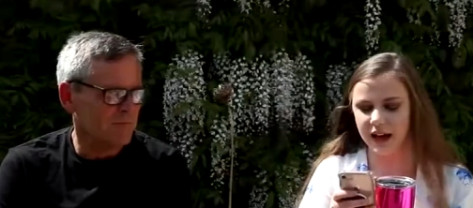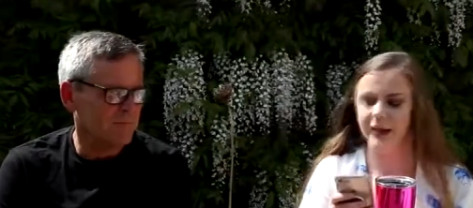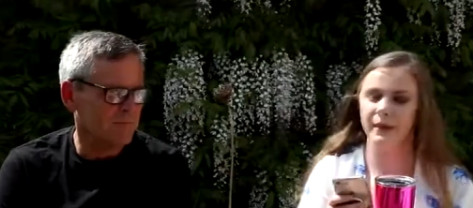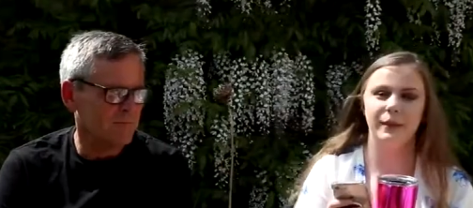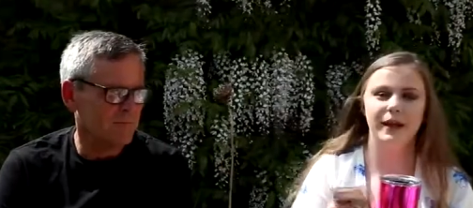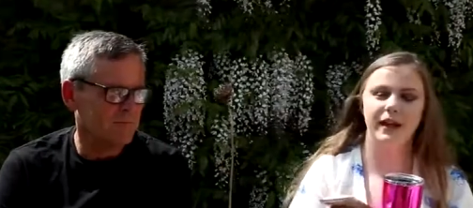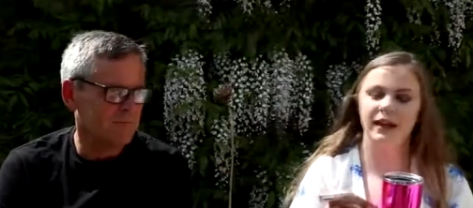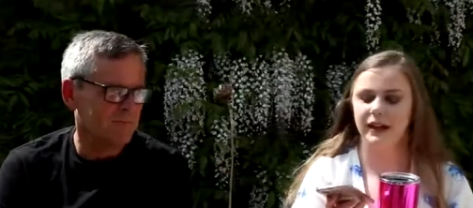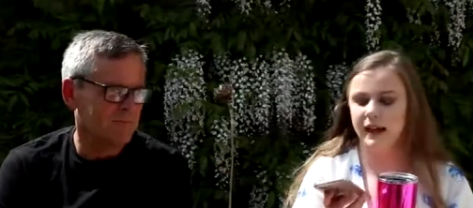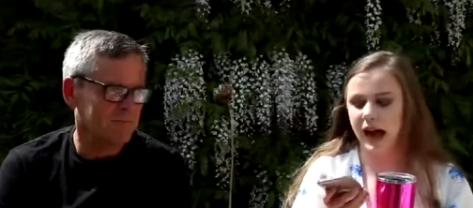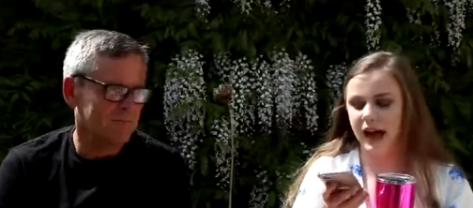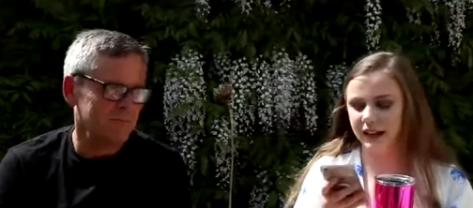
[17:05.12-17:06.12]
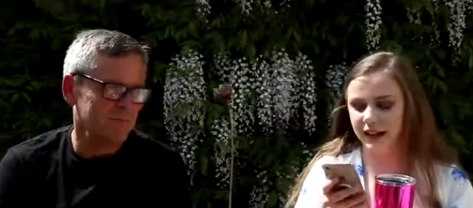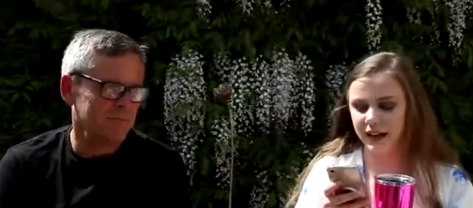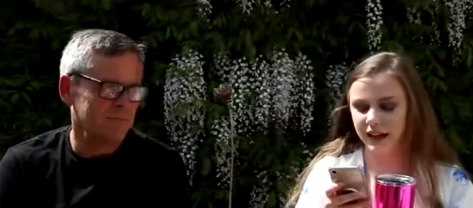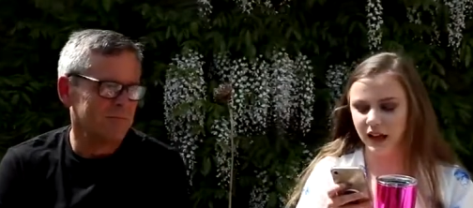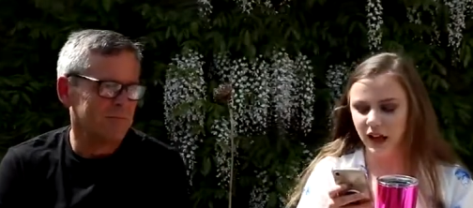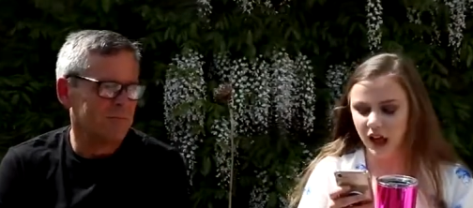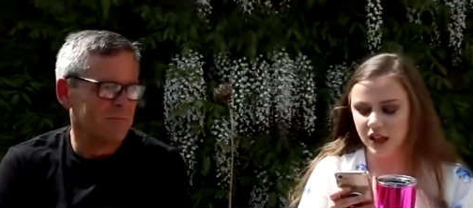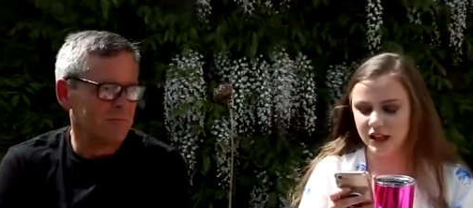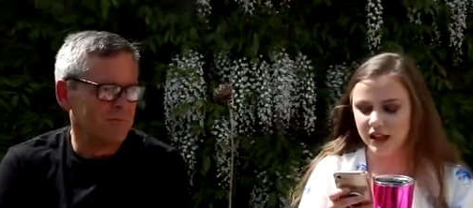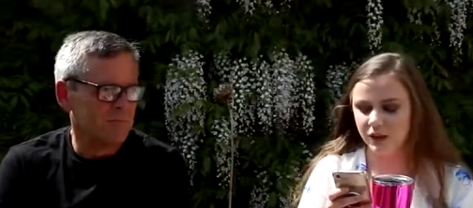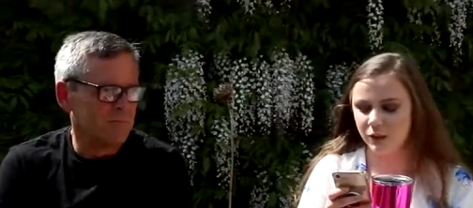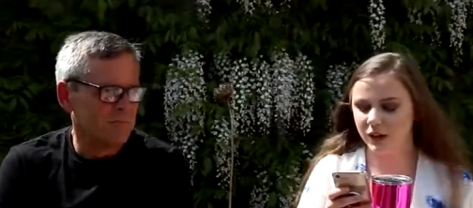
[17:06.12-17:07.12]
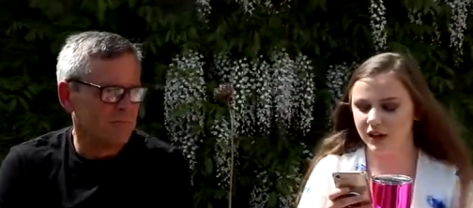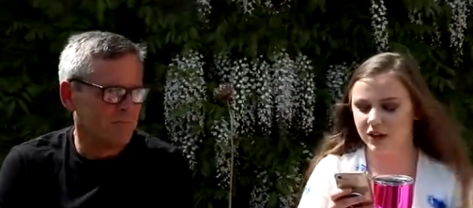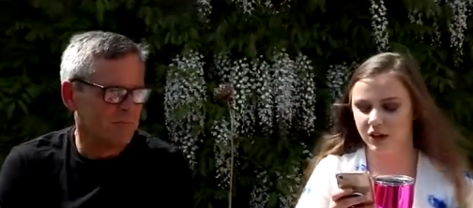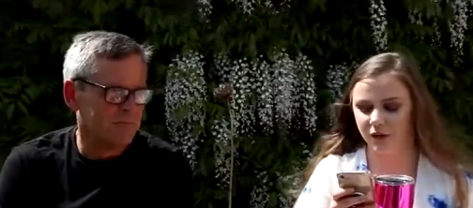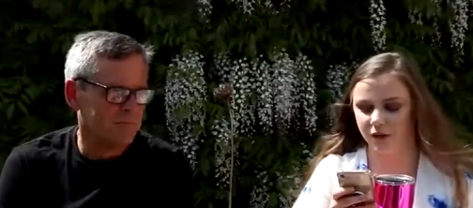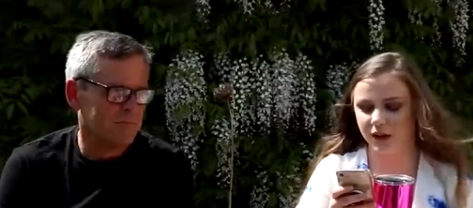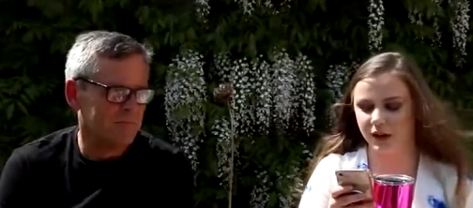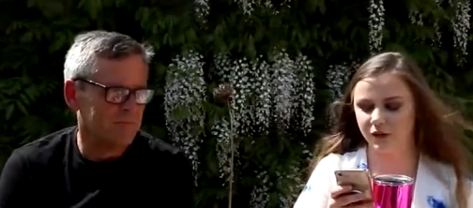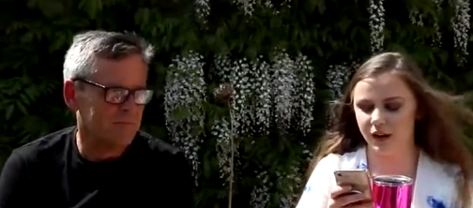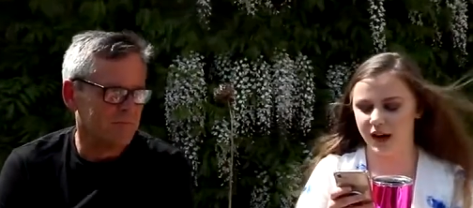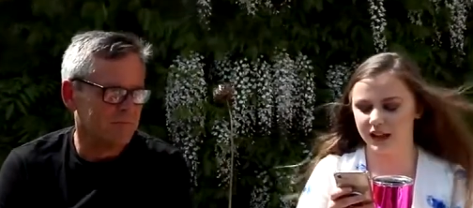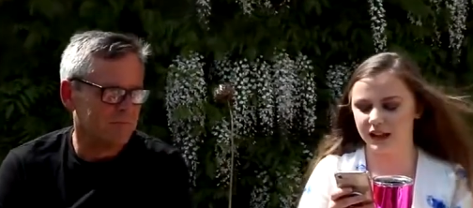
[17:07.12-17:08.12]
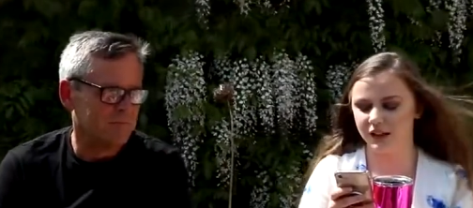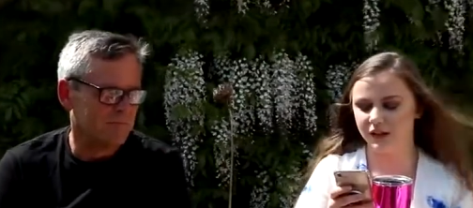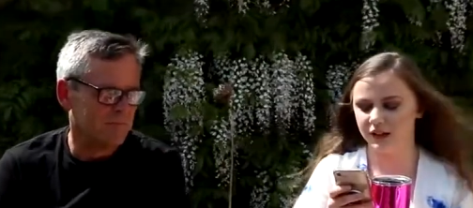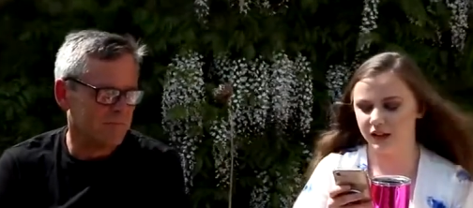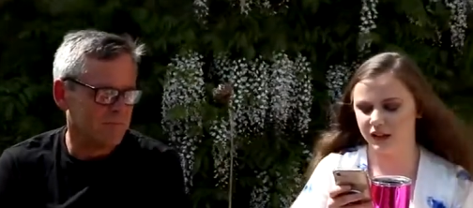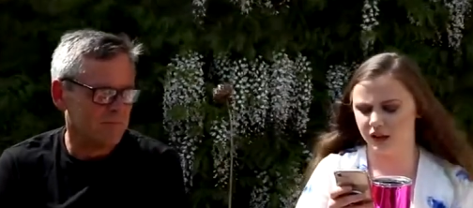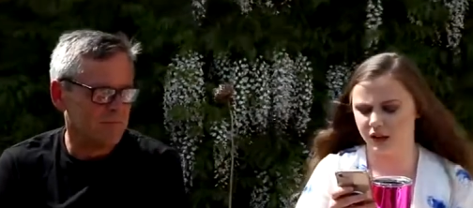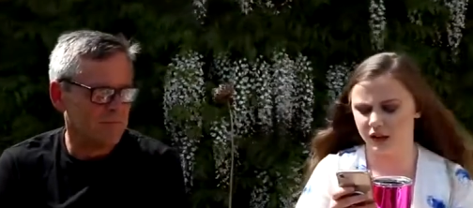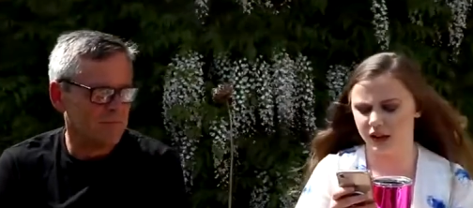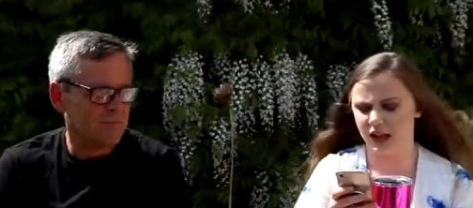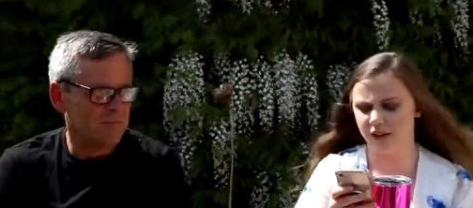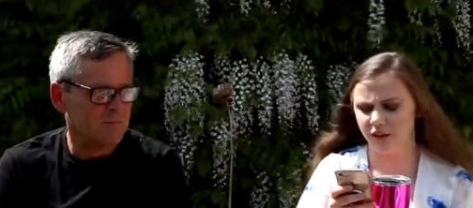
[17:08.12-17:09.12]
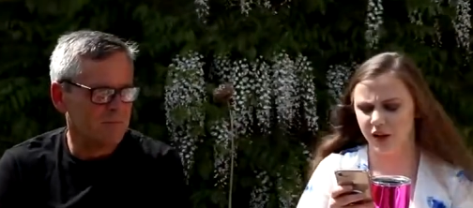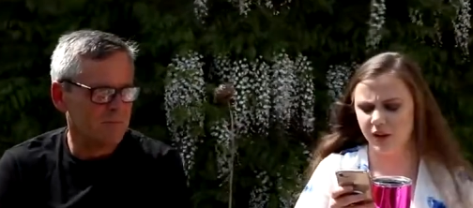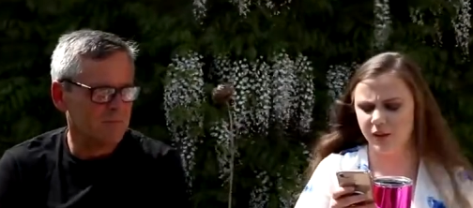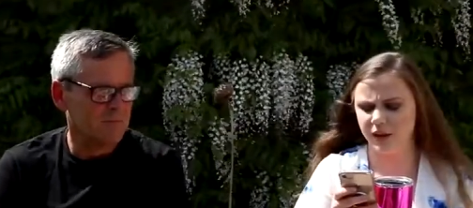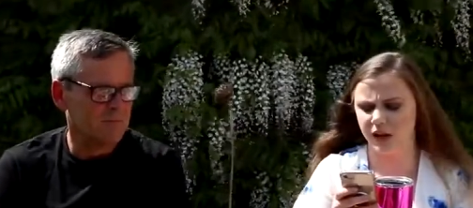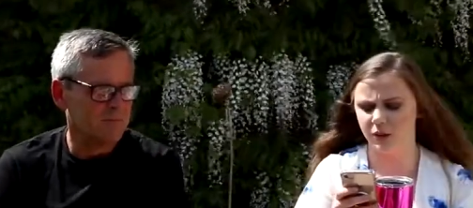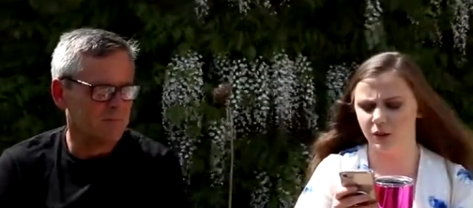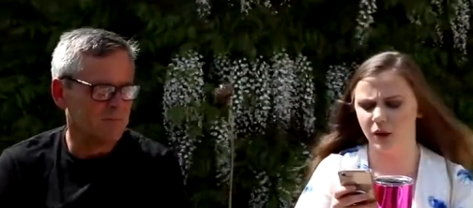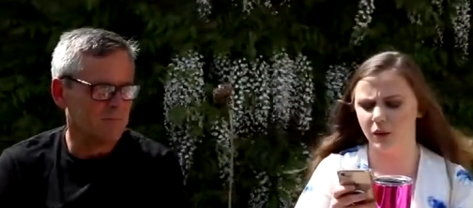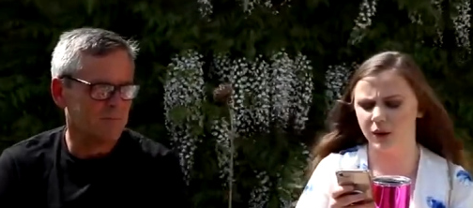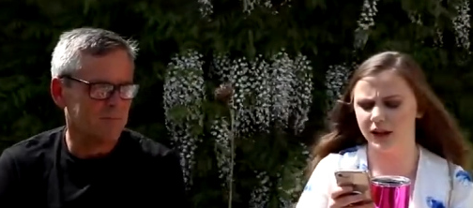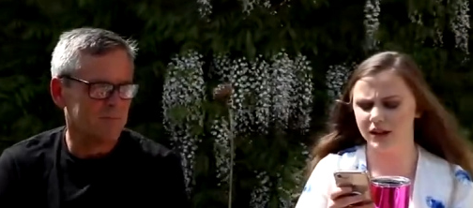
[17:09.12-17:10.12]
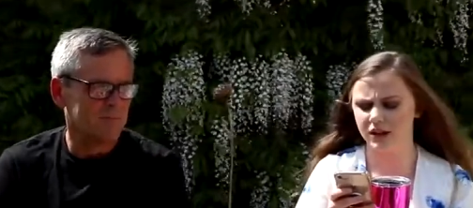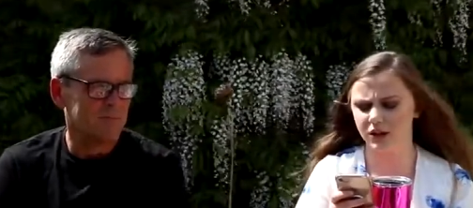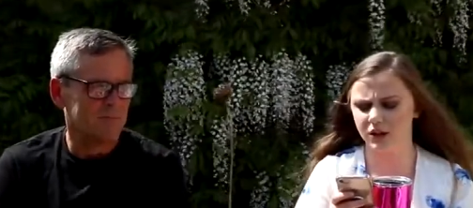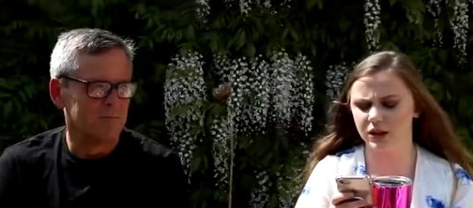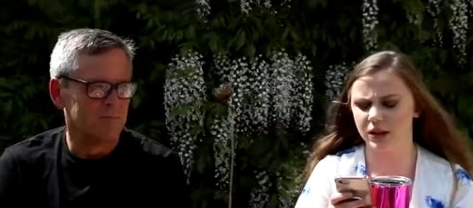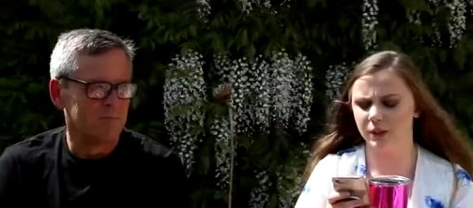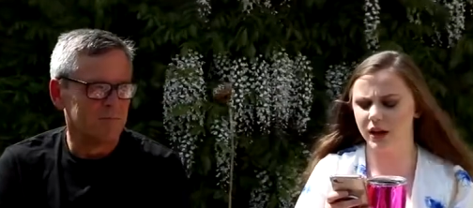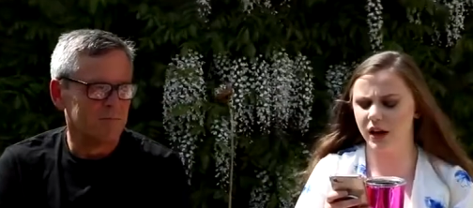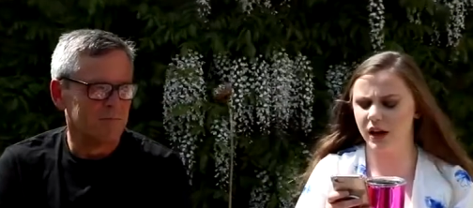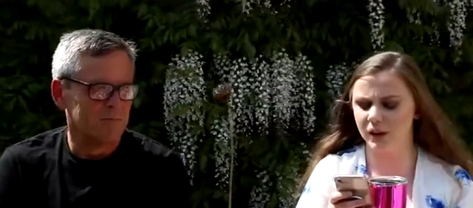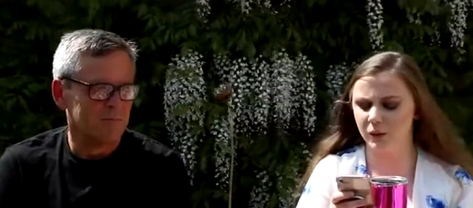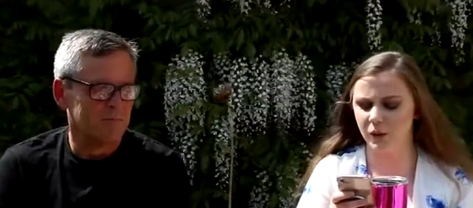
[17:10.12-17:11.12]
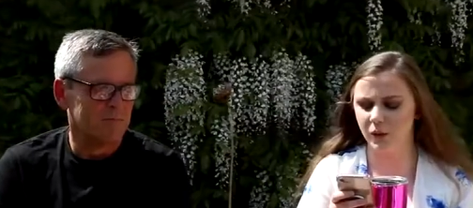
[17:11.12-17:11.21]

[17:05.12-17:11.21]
Speaker 1: Amy Kelly, she said, "What is your favourite activity to do together? In what ways are you similar, and in